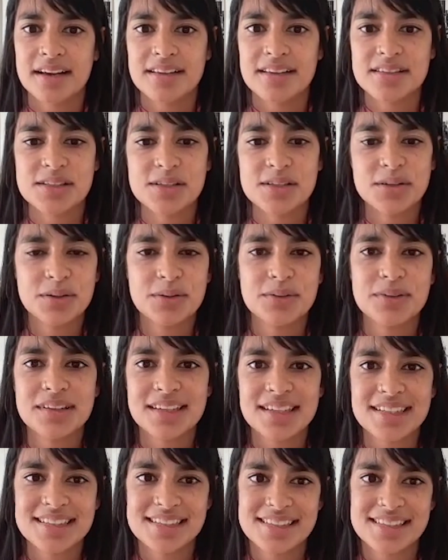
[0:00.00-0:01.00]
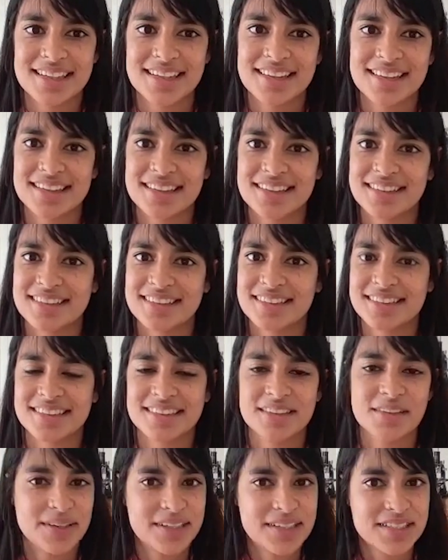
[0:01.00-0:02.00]
So who would like to take this
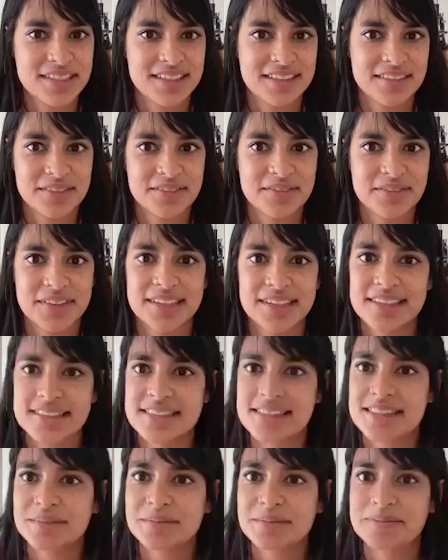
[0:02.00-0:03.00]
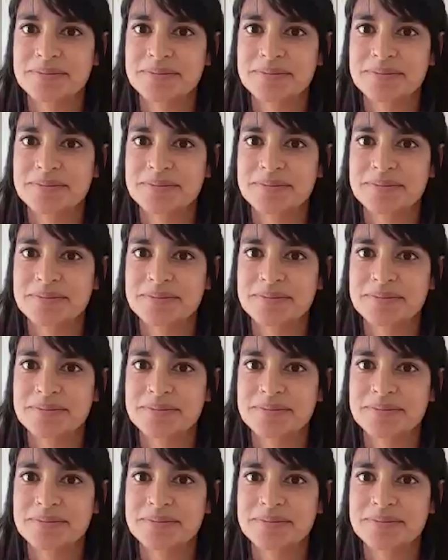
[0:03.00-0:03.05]
question first?